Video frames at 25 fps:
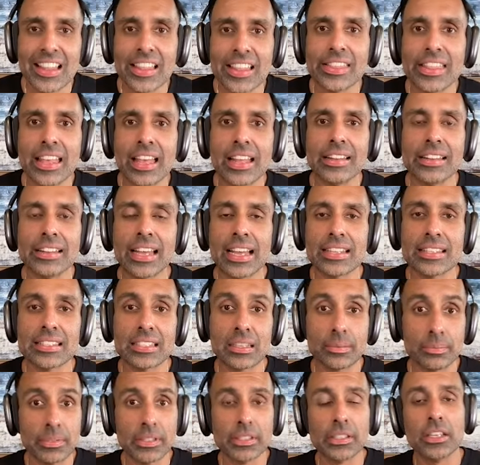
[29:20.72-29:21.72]
then that's
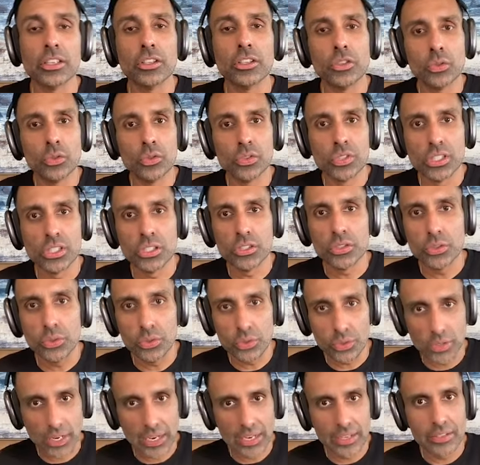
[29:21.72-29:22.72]
something that you need
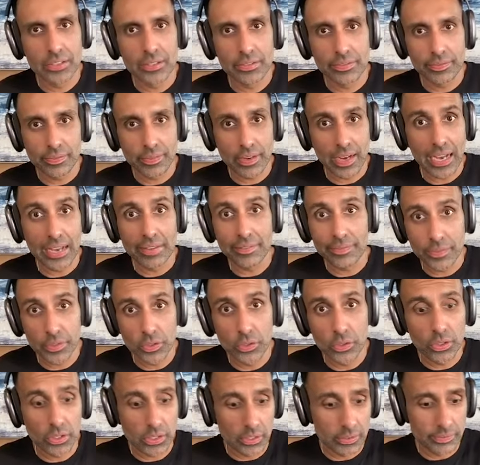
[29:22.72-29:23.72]
to kind of, I
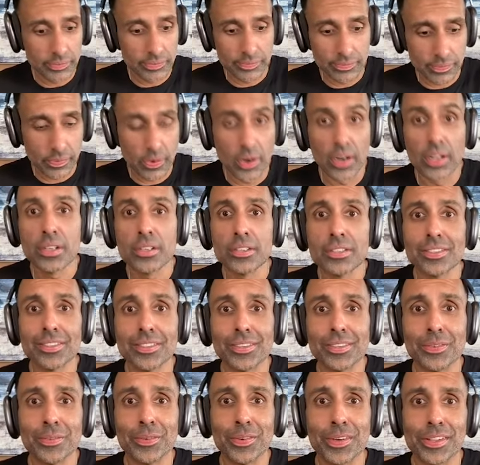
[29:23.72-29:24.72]
feel, confront
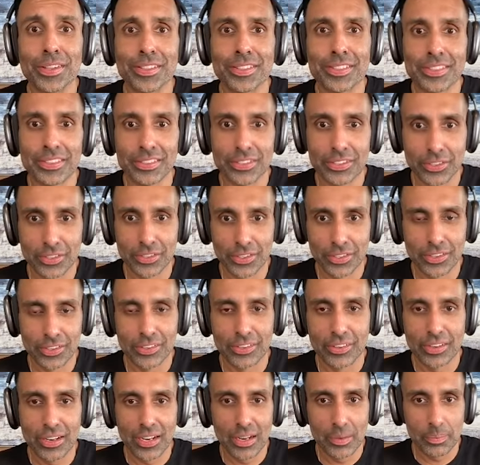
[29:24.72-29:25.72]
with
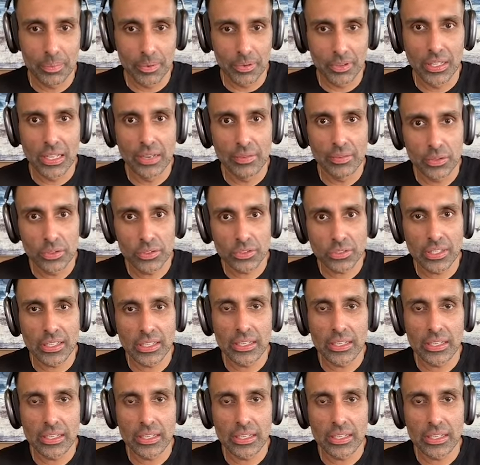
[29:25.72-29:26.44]
your upper levels.